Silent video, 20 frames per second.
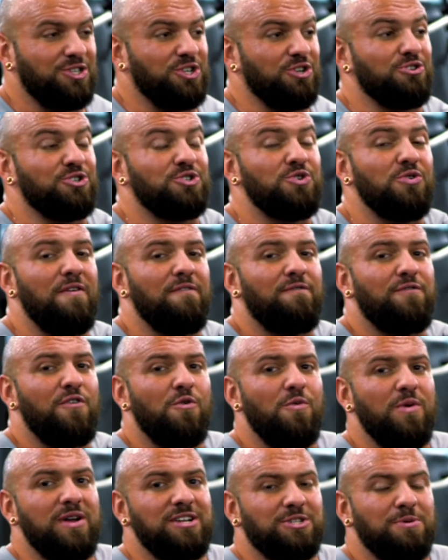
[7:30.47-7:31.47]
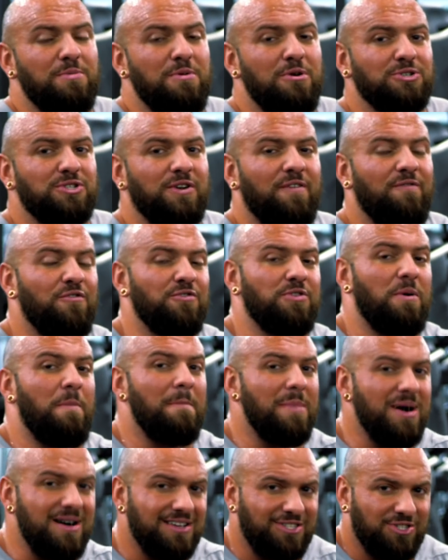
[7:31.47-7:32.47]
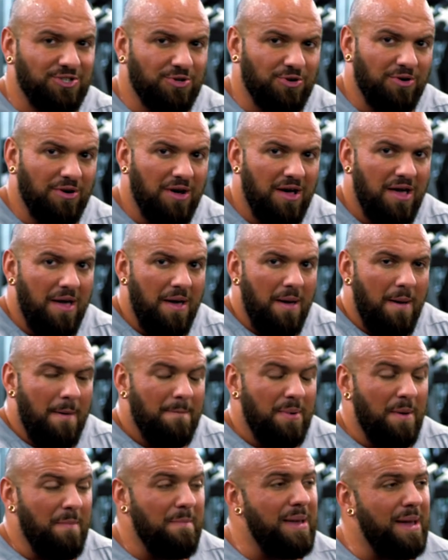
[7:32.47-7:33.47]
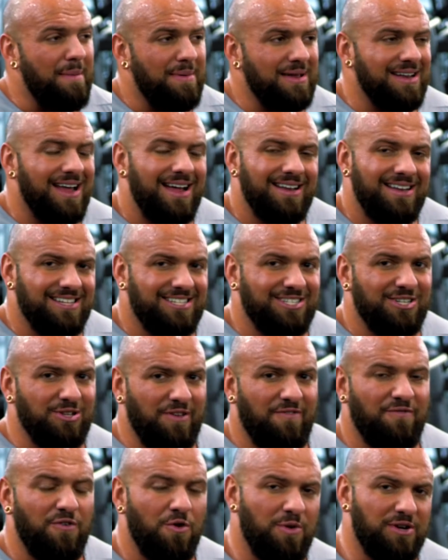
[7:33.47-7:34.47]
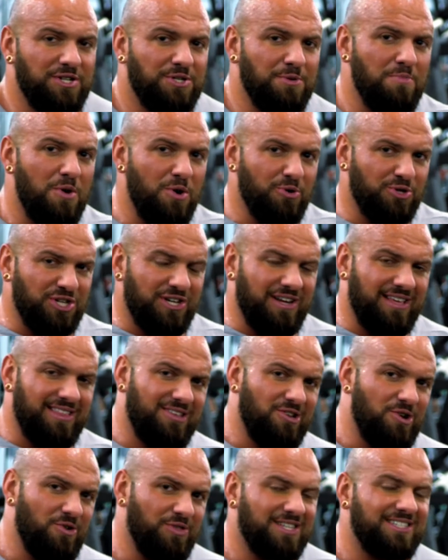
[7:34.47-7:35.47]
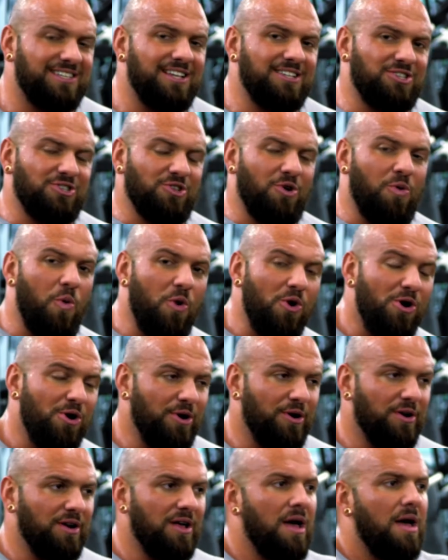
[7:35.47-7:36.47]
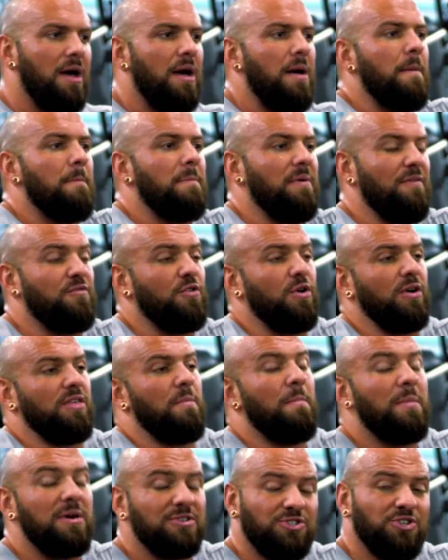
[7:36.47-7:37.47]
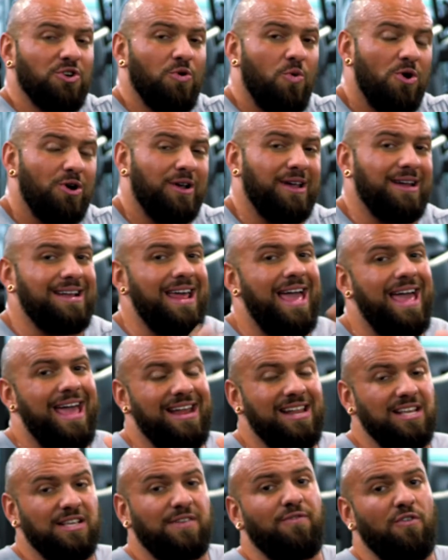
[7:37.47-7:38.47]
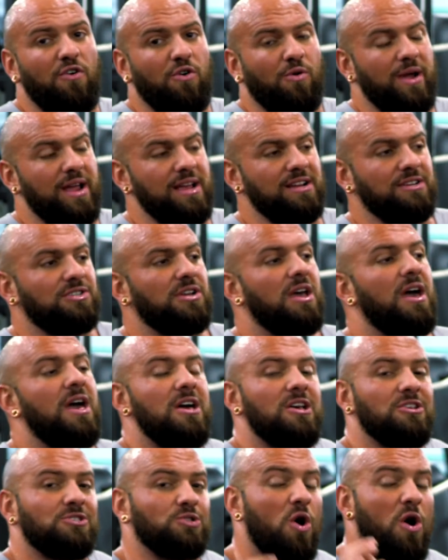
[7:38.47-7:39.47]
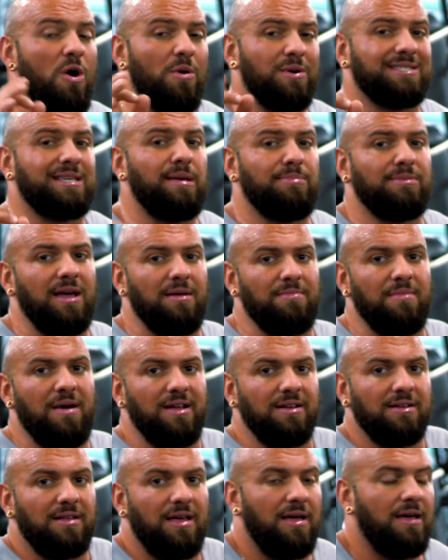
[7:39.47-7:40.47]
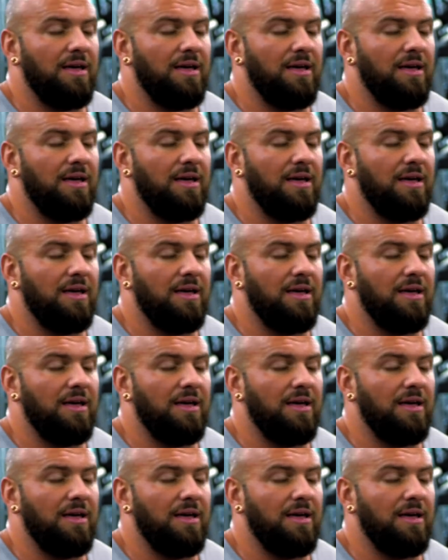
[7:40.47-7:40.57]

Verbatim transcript: So you're doing full range of motion for the muscle, but maybe not necessarily full range of motion in the sense of the word, but for the muscle you're working, it is full range. So always keep that in mind.